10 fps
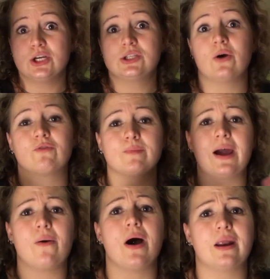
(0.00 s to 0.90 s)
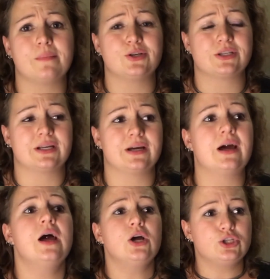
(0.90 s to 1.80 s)
So from now on, I'm just going to
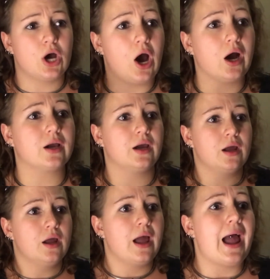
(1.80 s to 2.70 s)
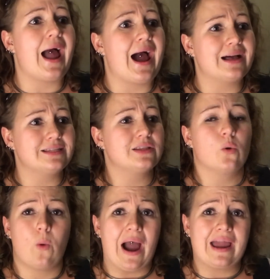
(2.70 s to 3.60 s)
talk as the
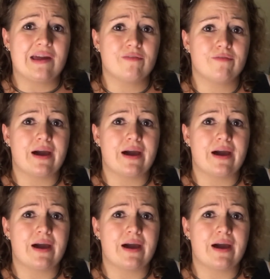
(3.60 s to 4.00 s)
wife